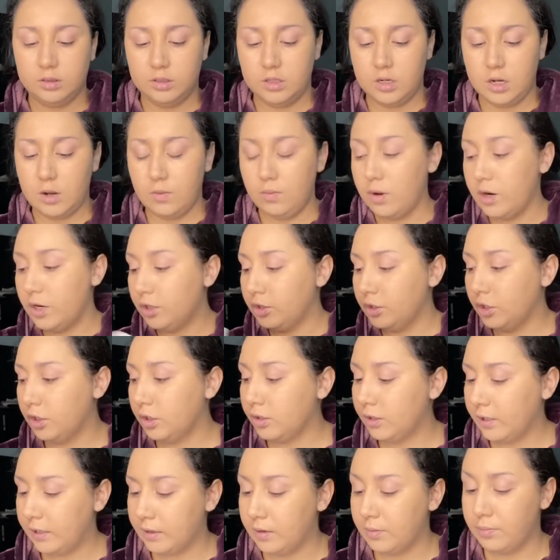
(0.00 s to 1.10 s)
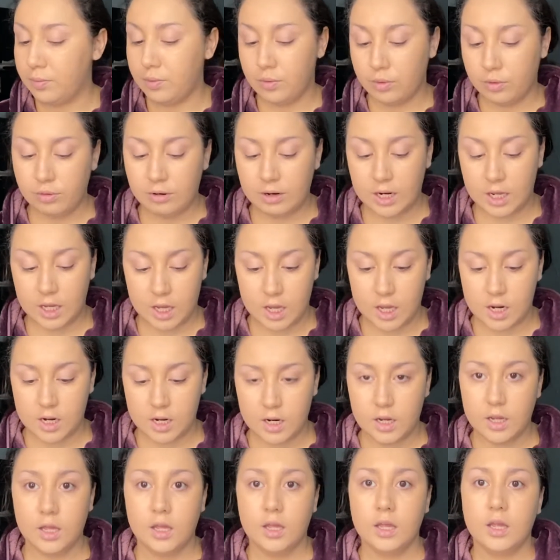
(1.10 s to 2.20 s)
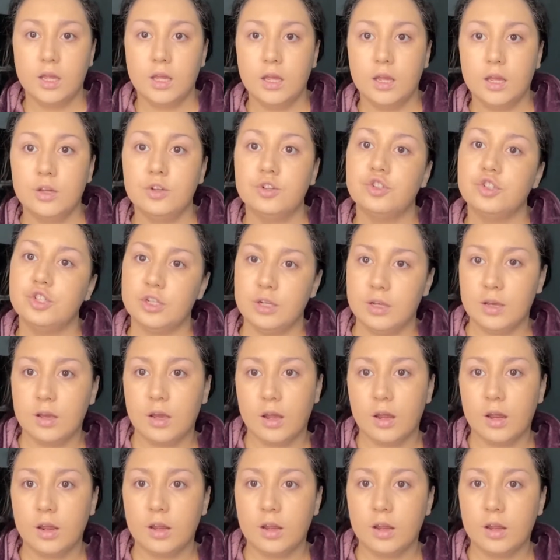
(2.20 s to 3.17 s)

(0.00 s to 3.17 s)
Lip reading: I want to look like the Puerto Rican chica